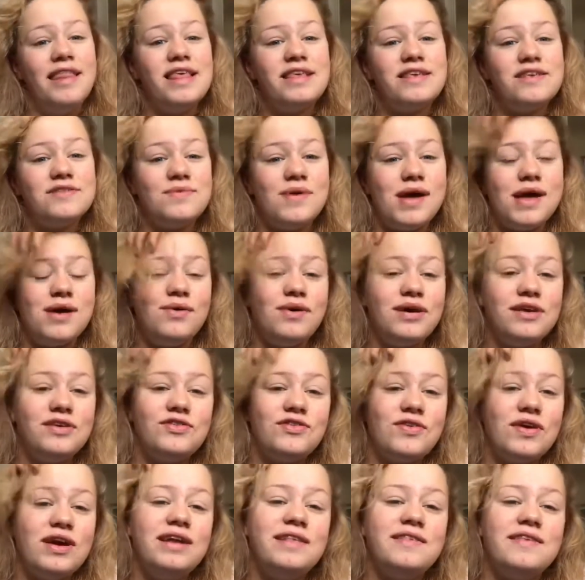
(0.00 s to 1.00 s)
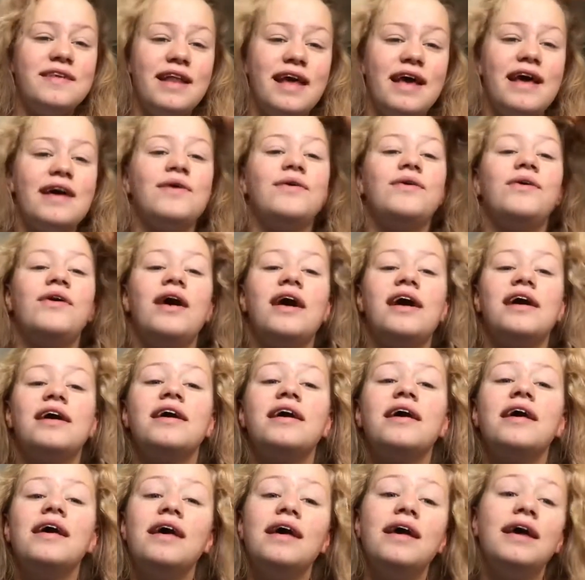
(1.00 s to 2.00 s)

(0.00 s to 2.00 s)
This is why I always straighten it or I